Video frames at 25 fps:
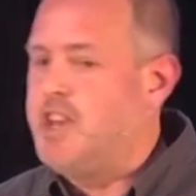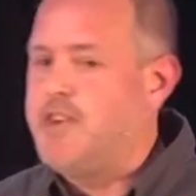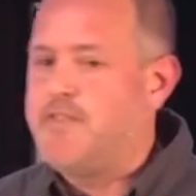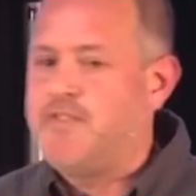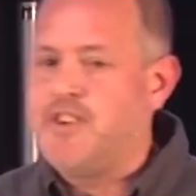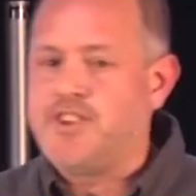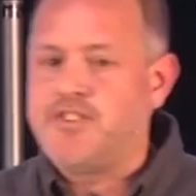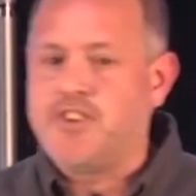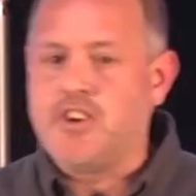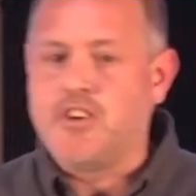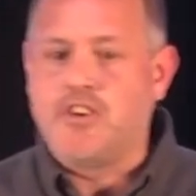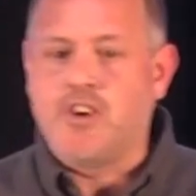If
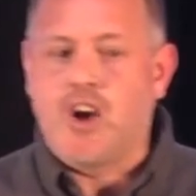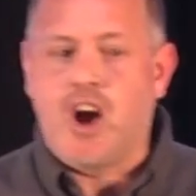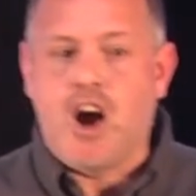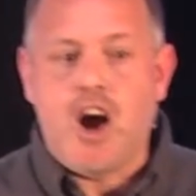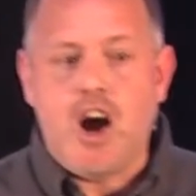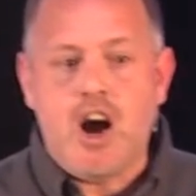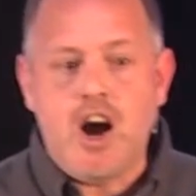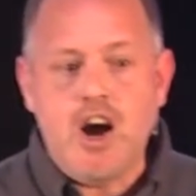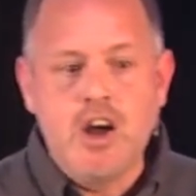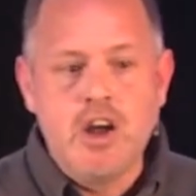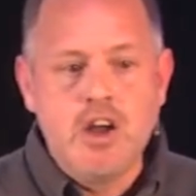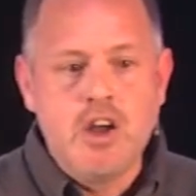it's a
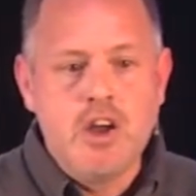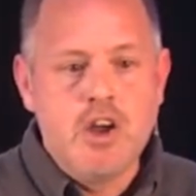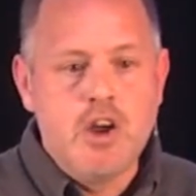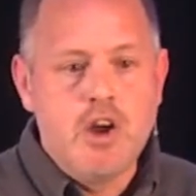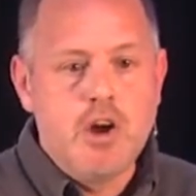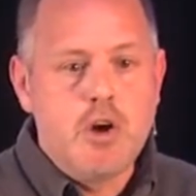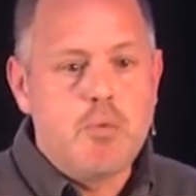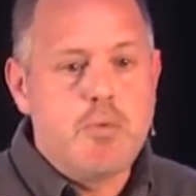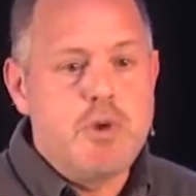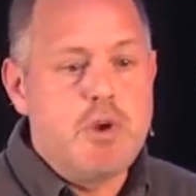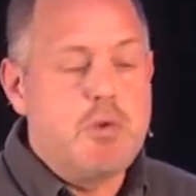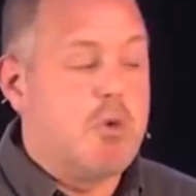law,
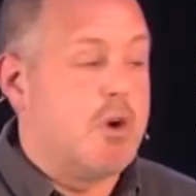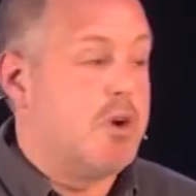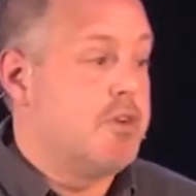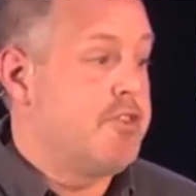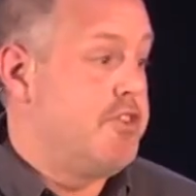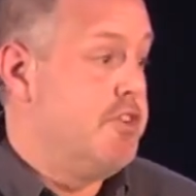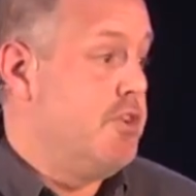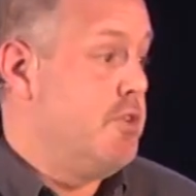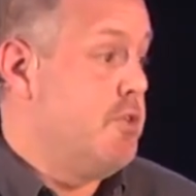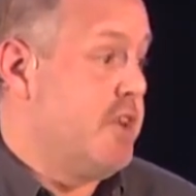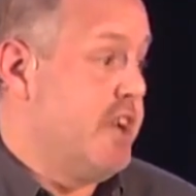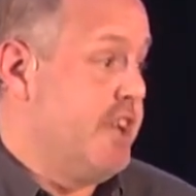we
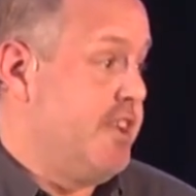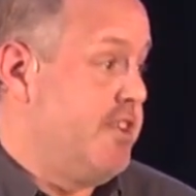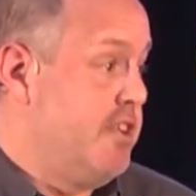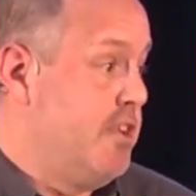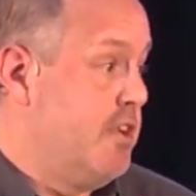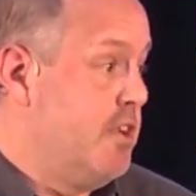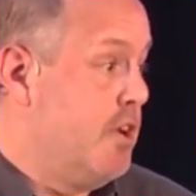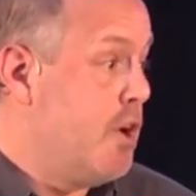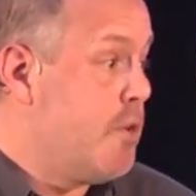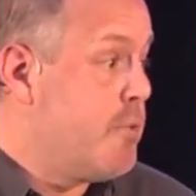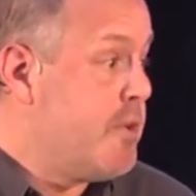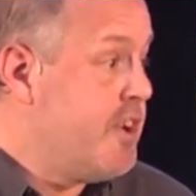won't do it,
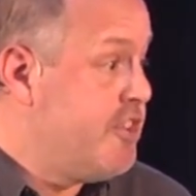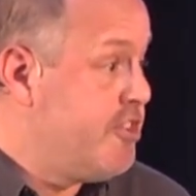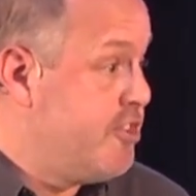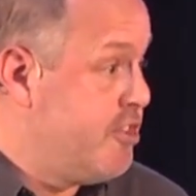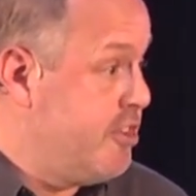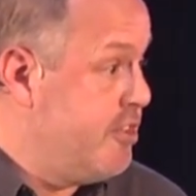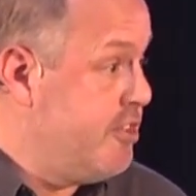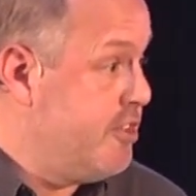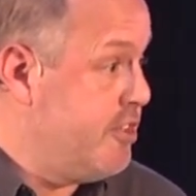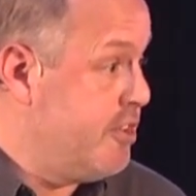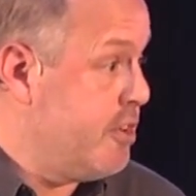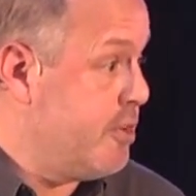or we
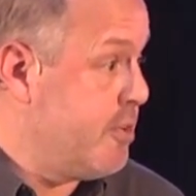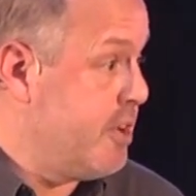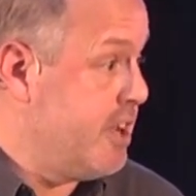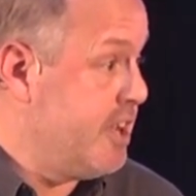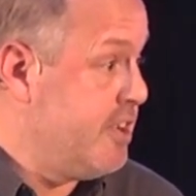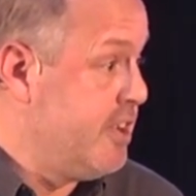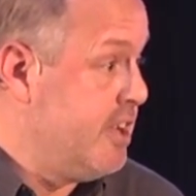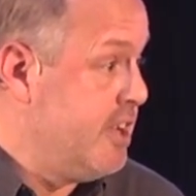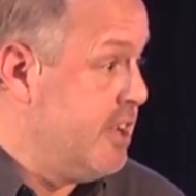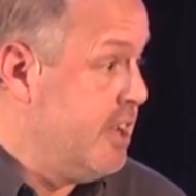shouldn't do it.